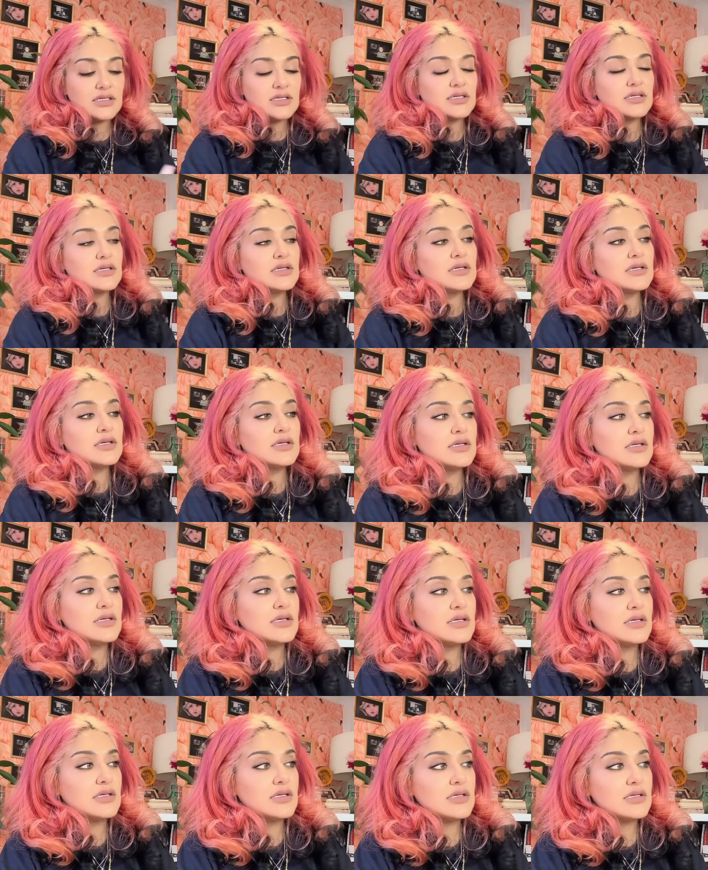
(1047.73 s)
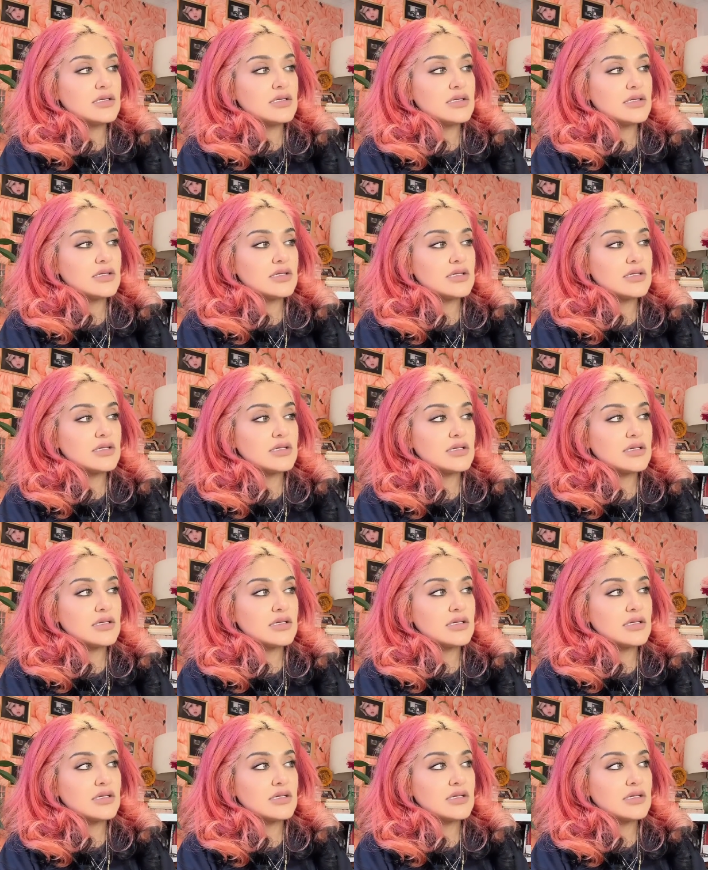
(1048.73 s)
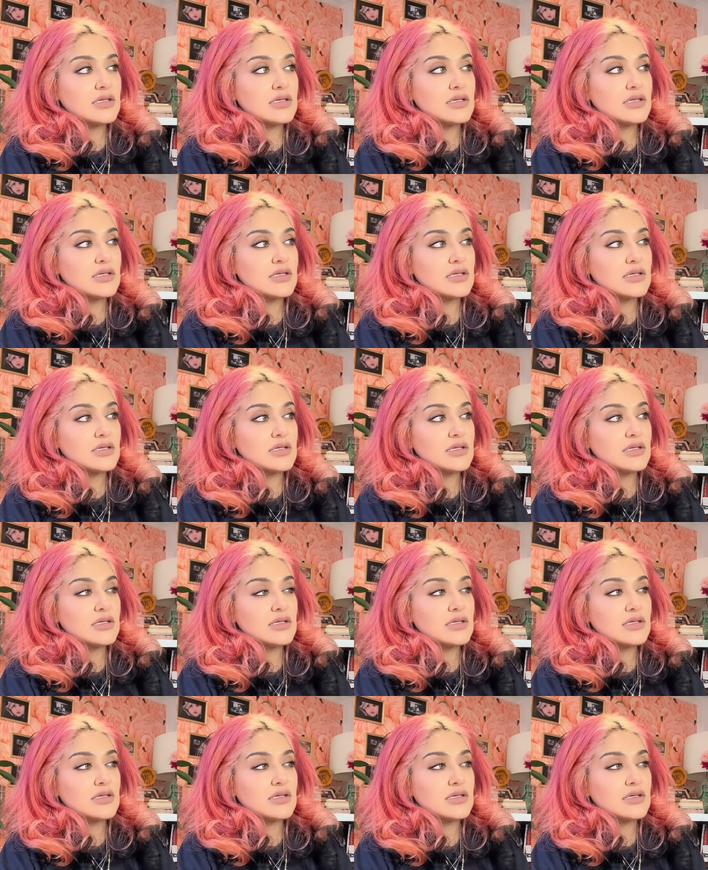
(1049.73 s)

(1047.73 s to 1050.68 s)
(no one is talking)